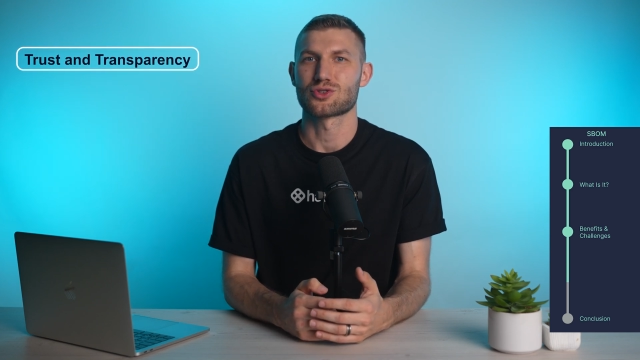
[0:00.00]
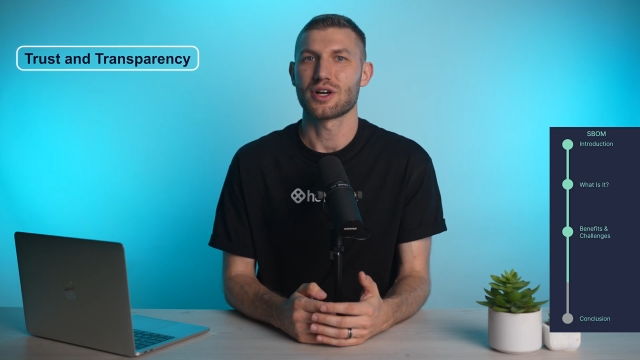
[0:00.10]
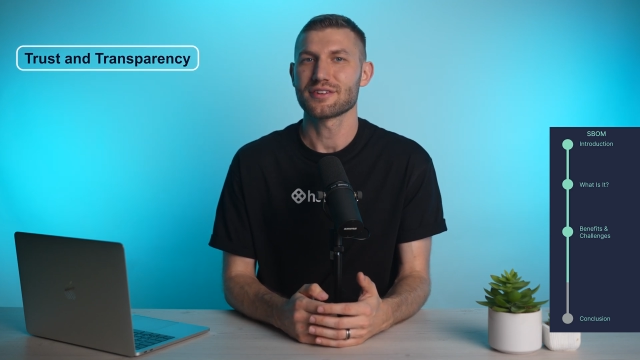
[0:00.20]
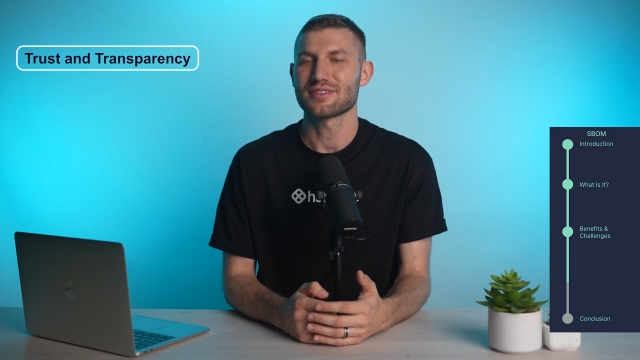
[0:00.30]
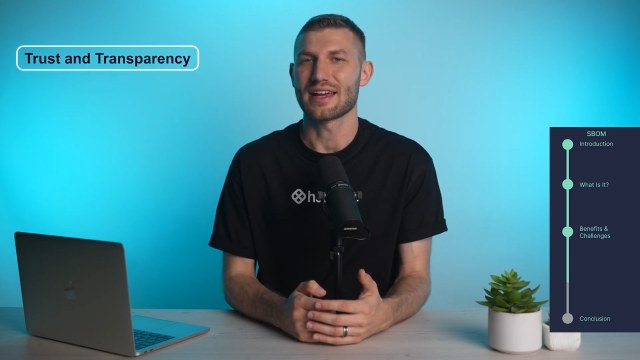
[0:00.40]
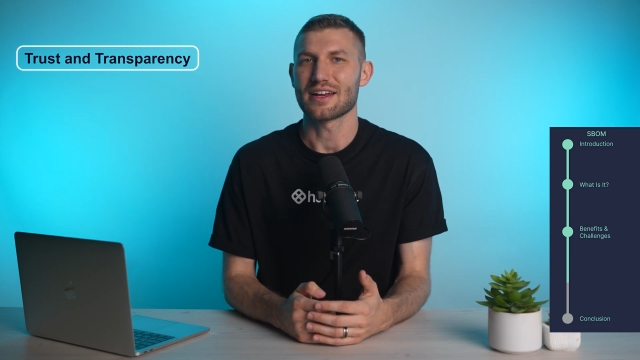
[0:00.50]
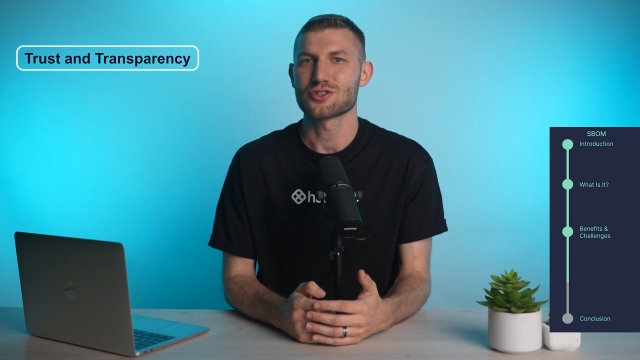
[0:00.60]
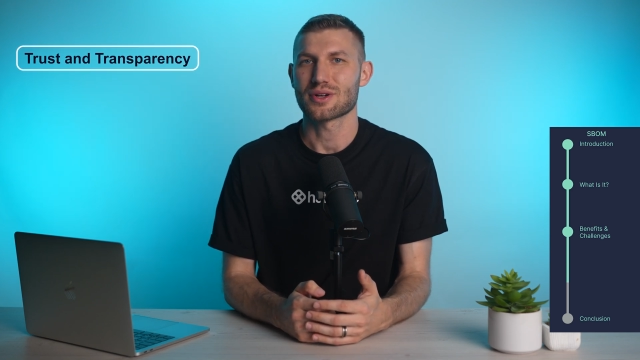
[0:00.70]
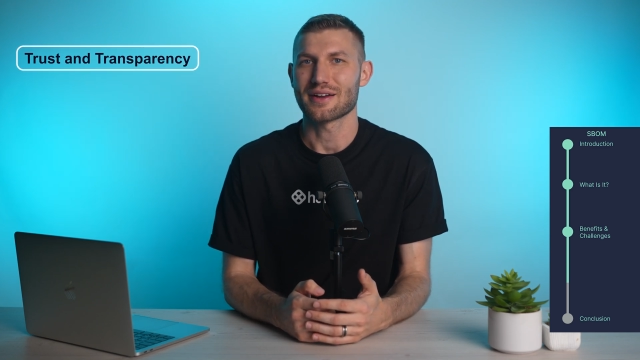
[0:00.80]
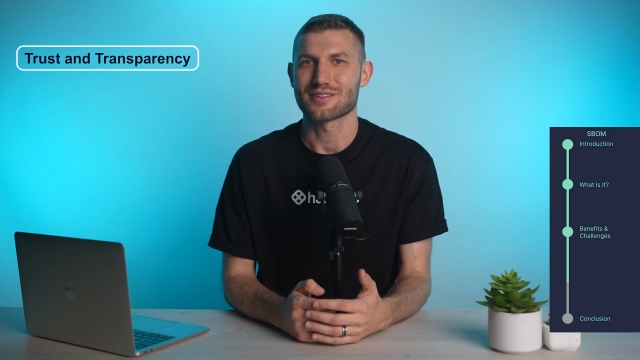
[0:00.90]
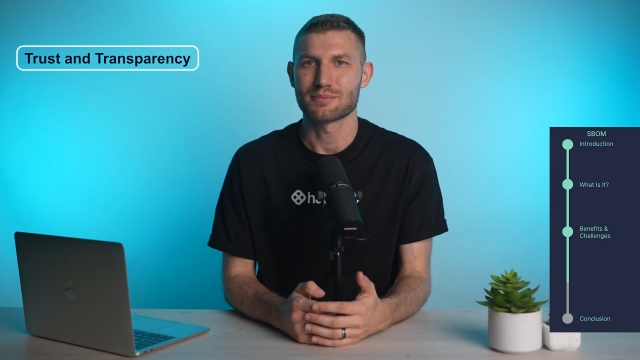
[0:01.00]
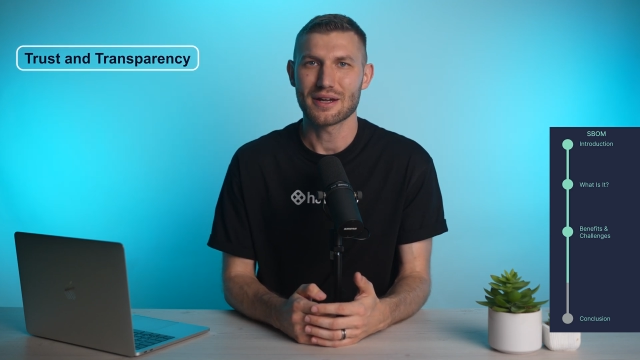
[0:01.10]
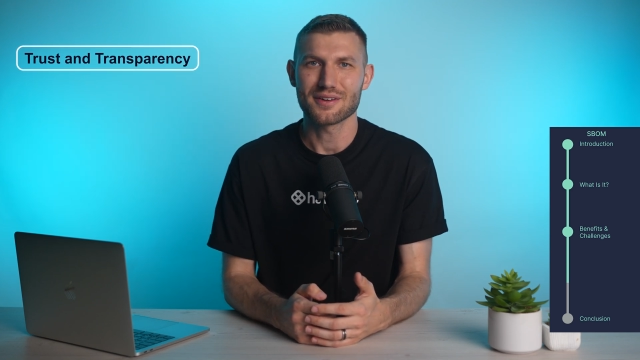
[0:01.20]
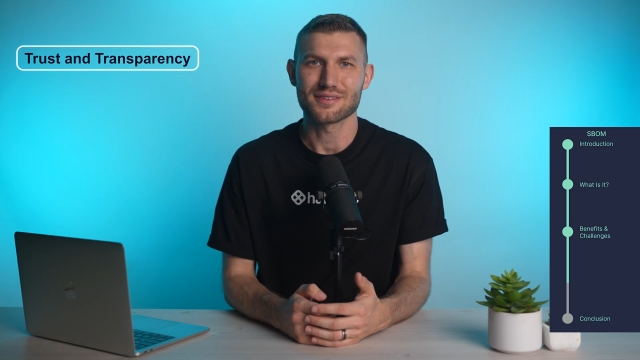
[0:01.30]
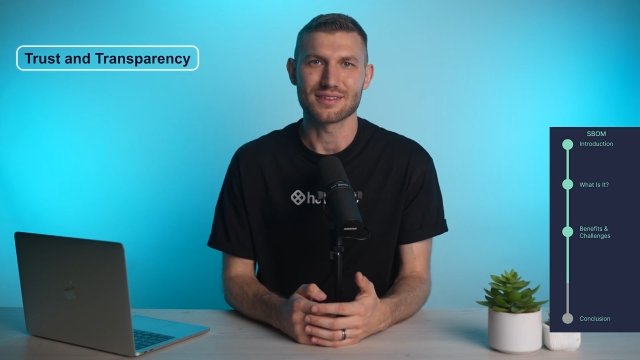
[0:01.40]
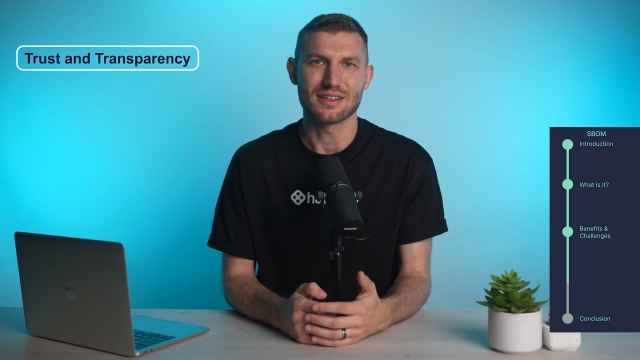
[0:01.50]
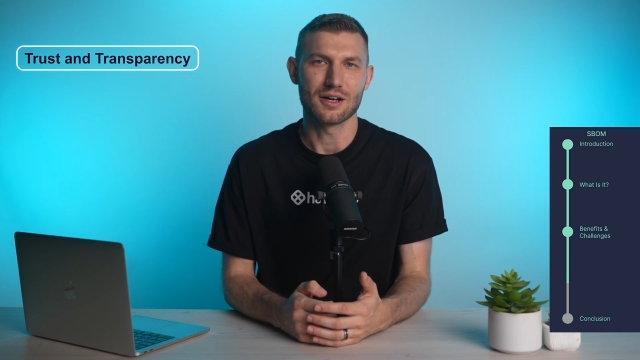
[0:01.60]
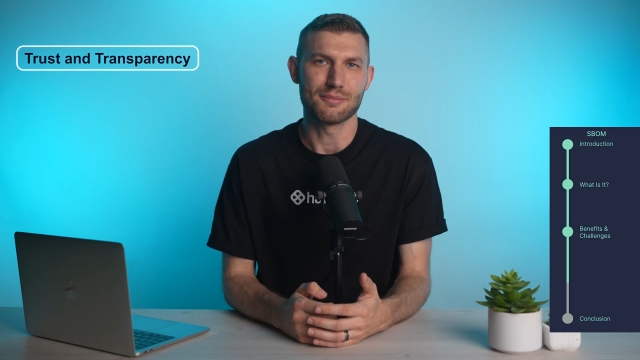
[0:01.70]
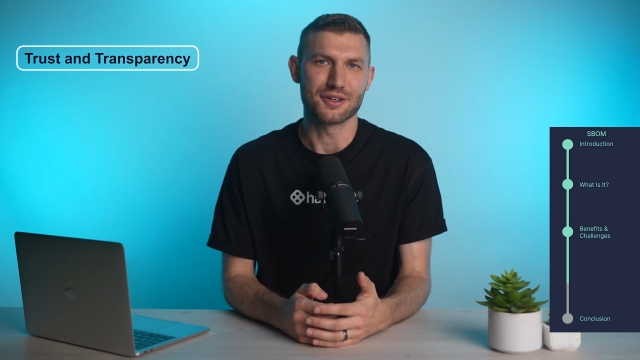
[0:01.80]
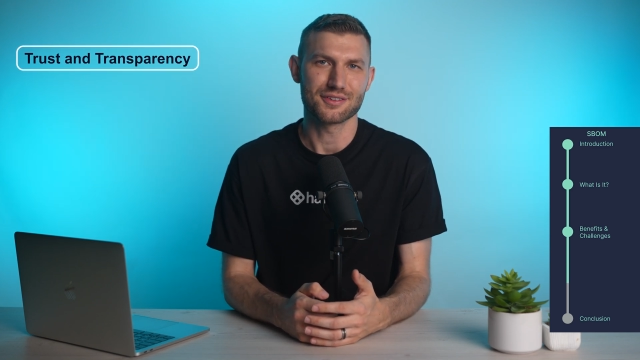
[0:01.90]
trust and transparency
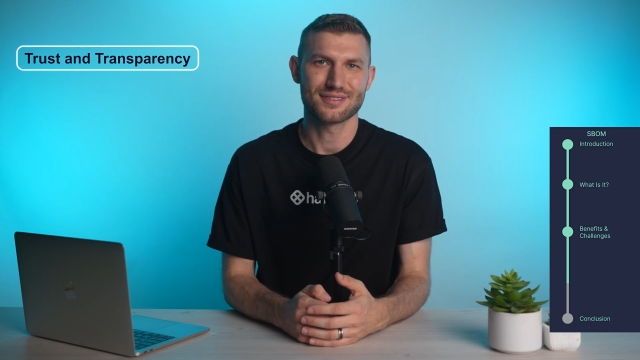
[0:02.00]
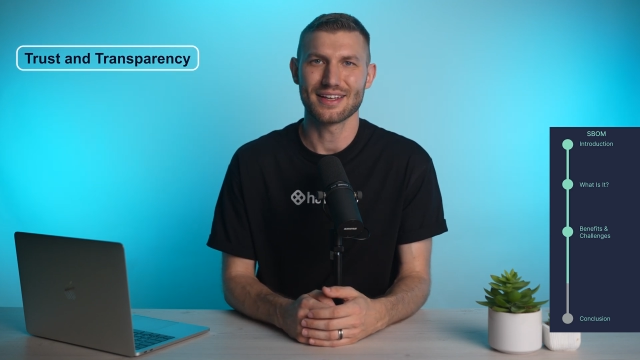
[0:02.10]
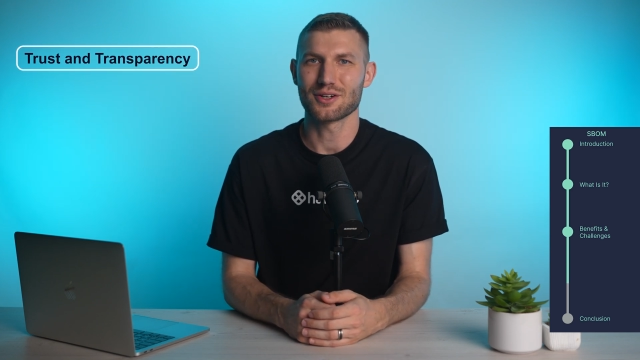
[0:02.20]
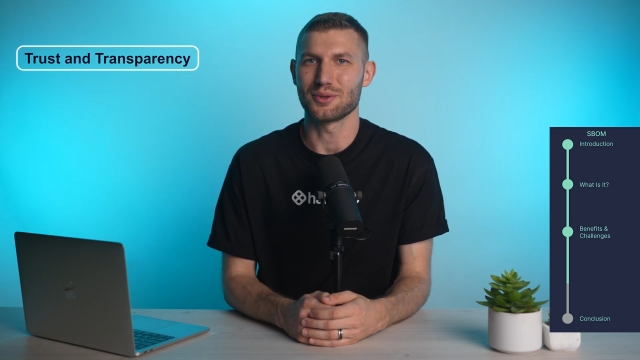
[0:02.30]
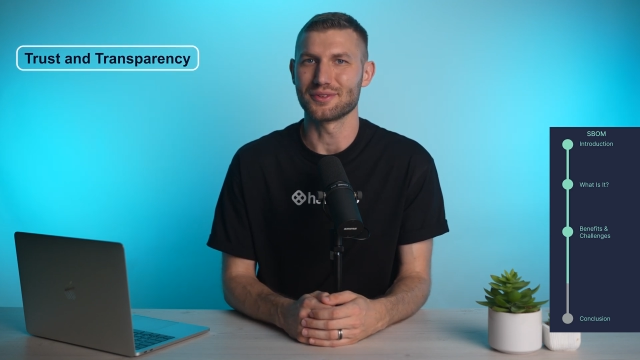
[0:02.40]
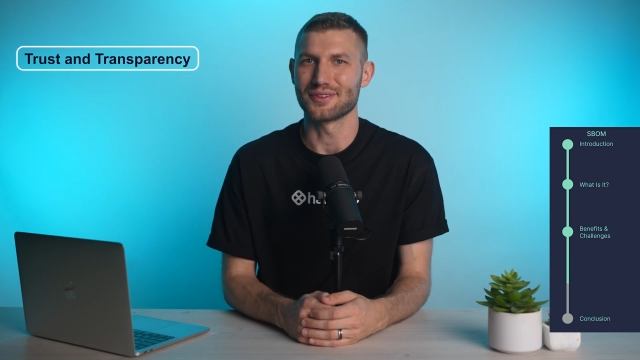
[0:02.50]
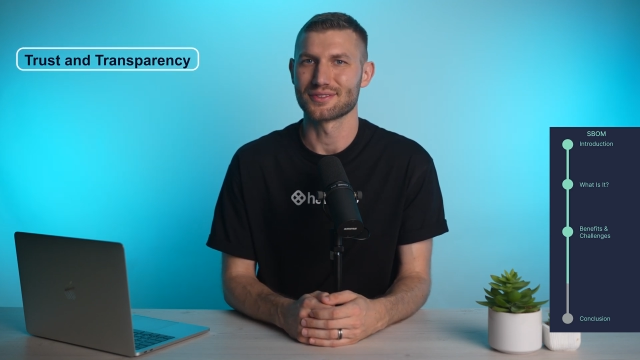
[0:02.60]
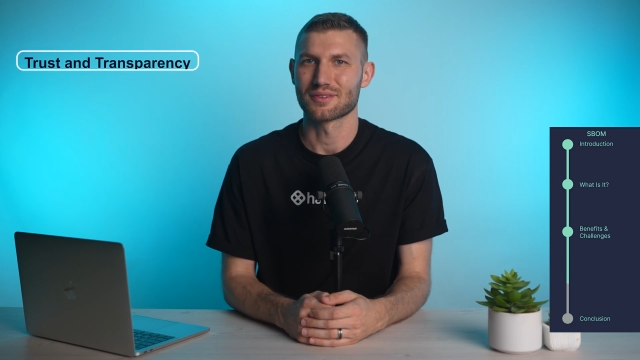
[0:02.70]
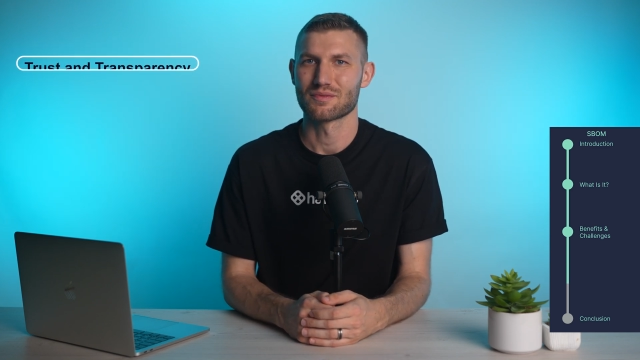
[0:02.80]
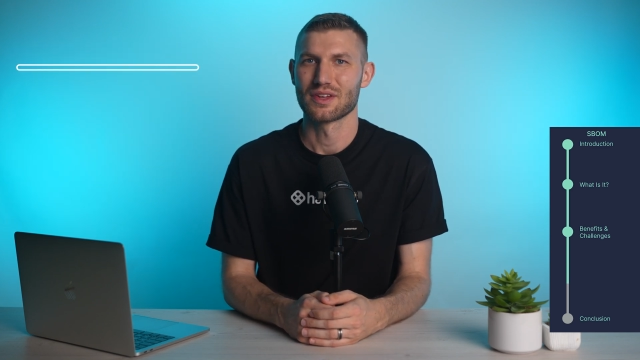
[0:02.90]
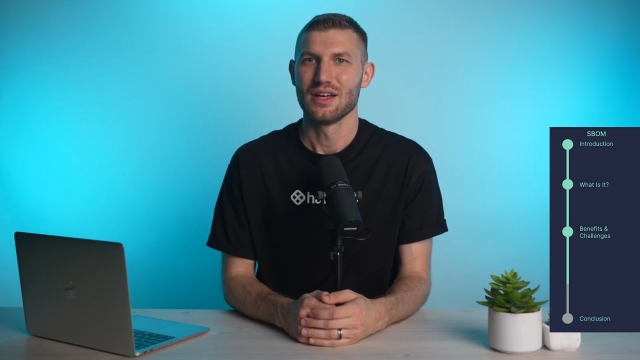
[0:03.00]
among stakeholders.